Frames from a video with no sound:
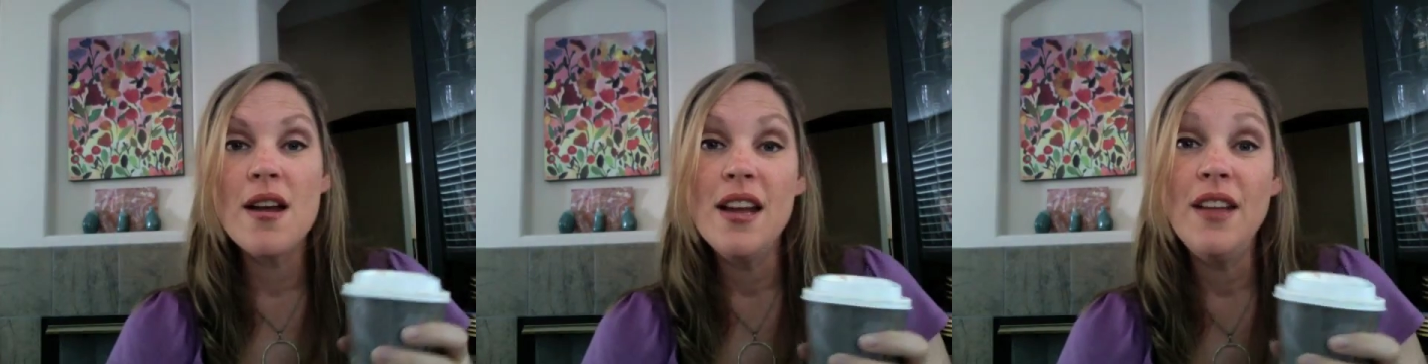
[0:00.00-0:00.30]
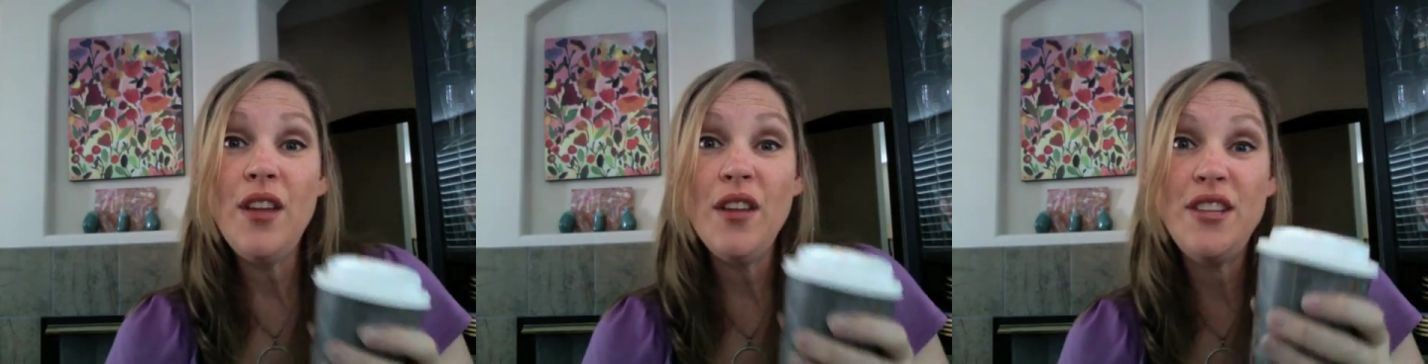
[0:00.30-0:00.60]

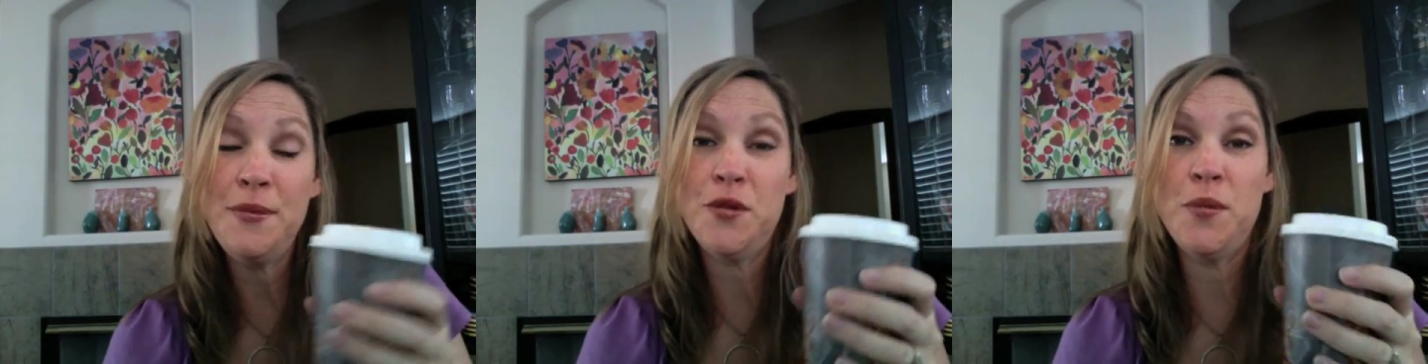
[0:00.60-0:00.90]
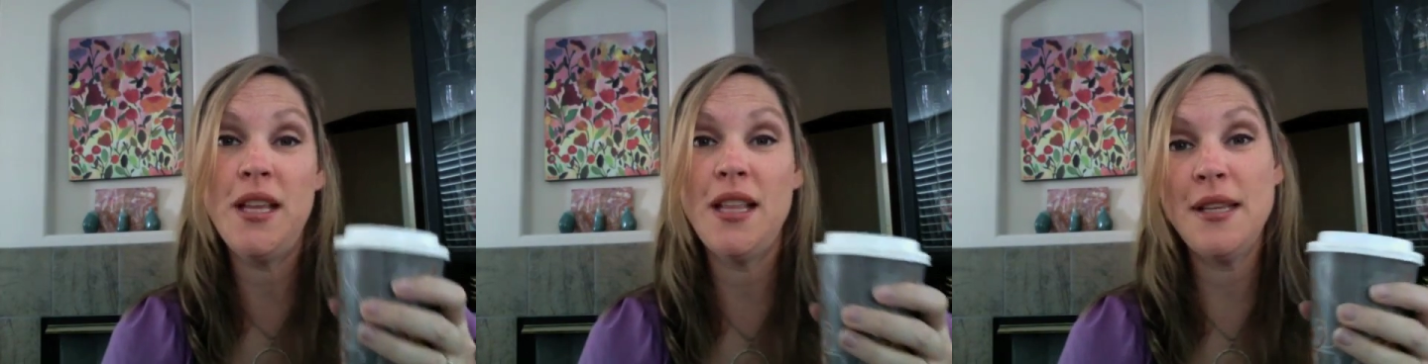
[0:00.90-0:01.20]
If you have tips for
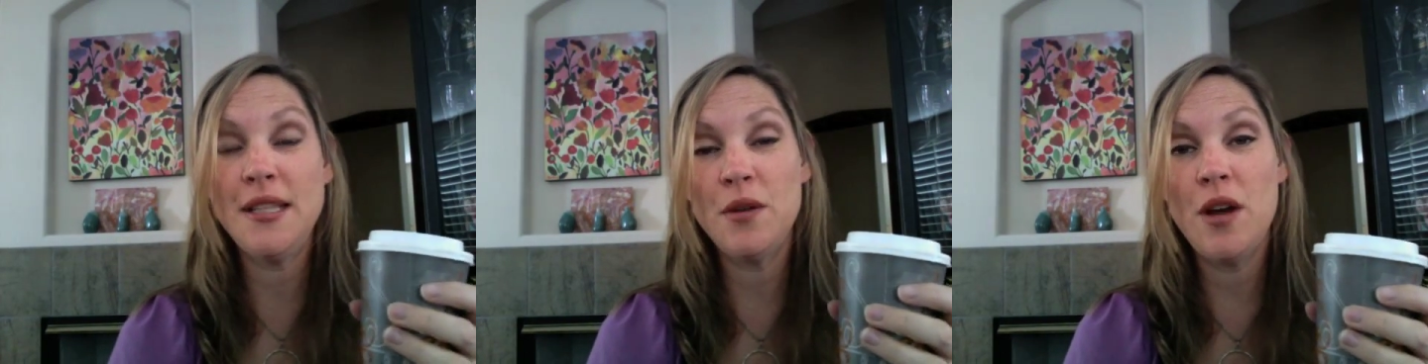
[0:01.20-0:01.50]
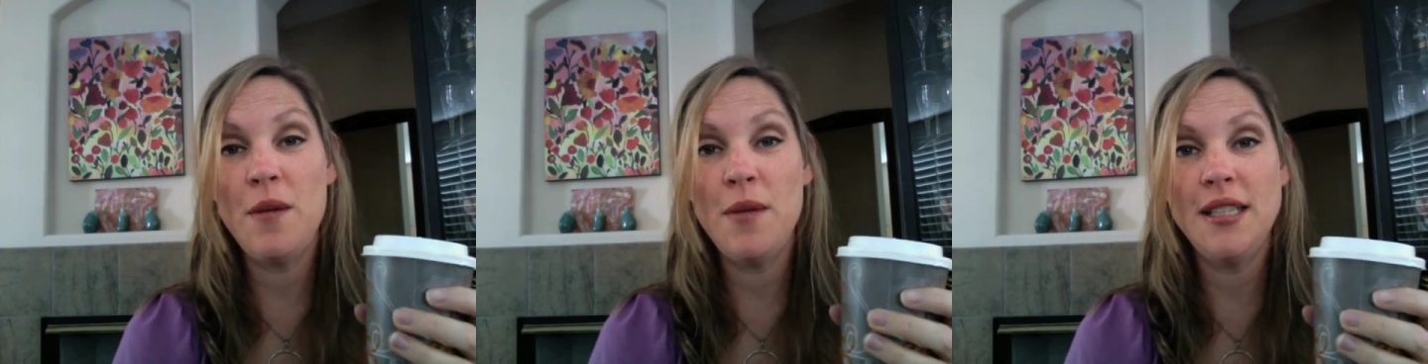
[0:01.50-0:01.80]
me, leave me some
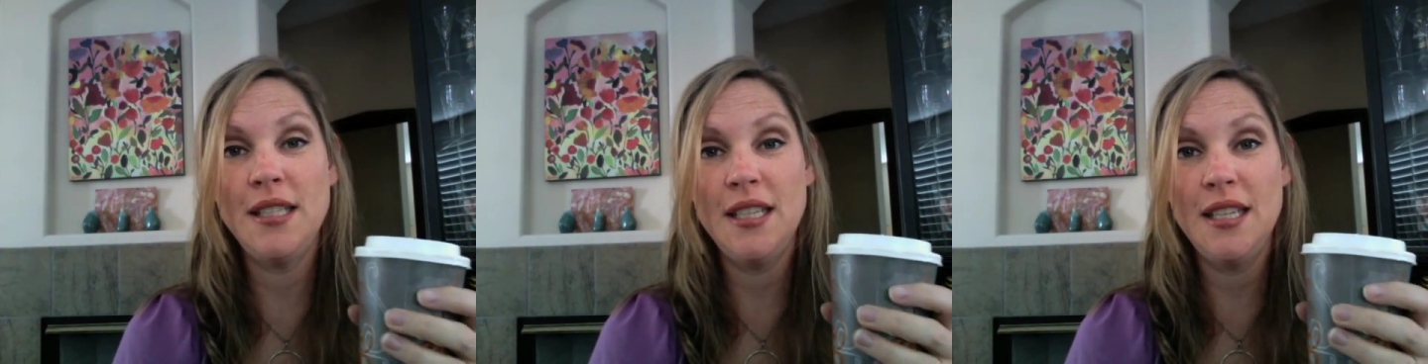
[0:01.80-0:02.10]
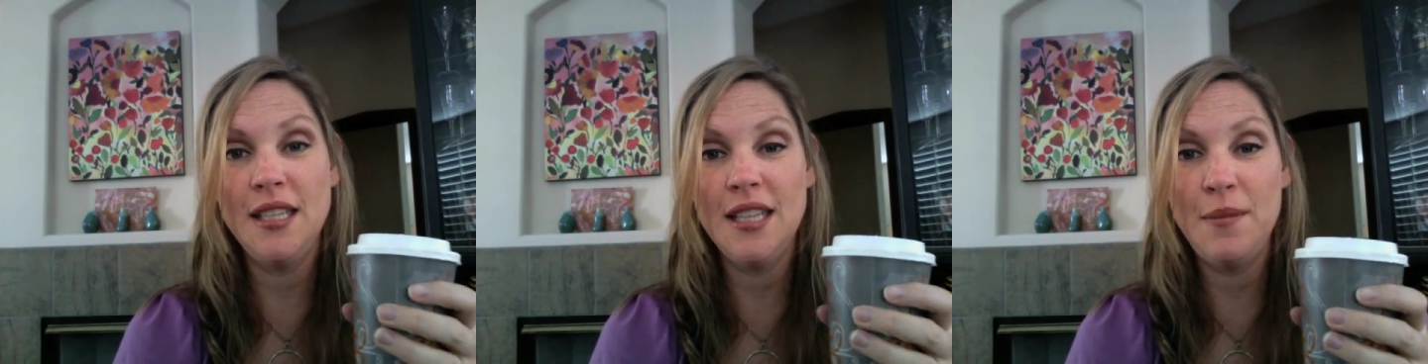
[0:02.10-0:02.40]
comments
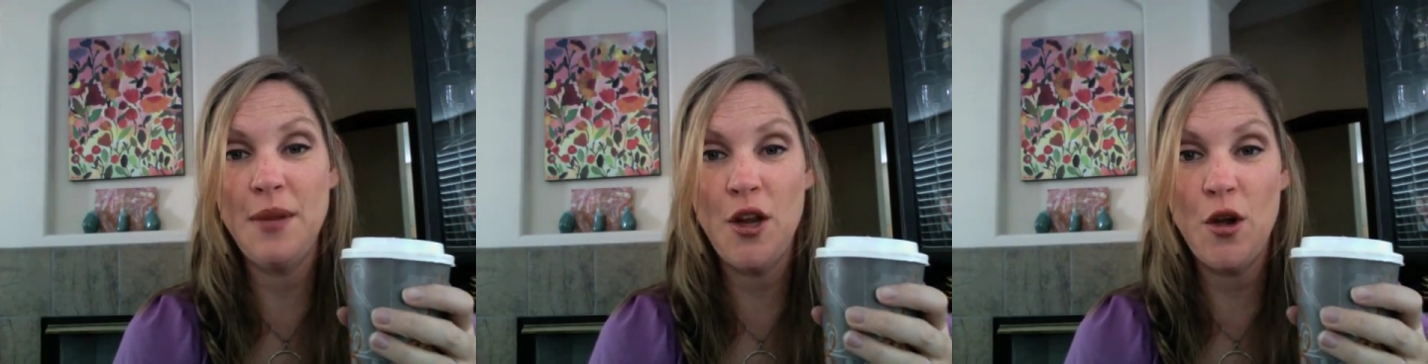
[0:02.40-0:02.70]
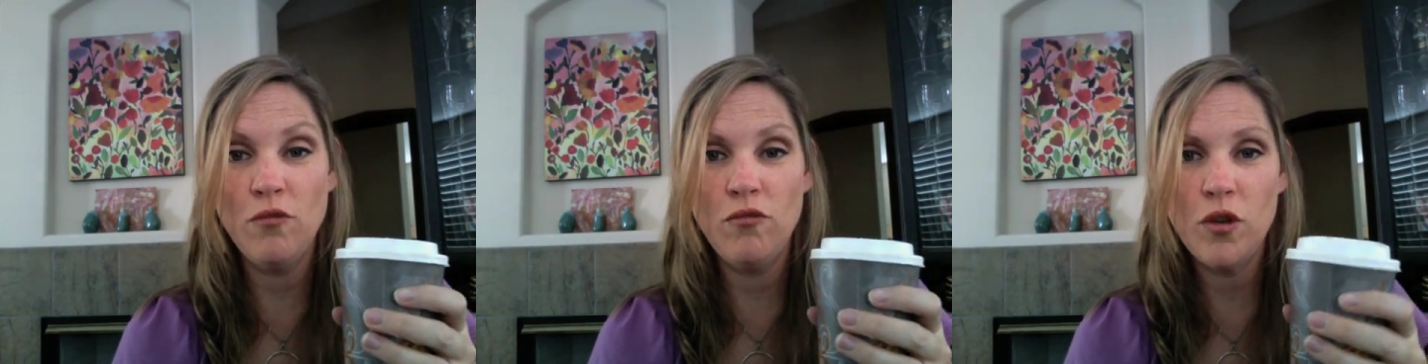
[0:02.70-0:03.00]
and let me know.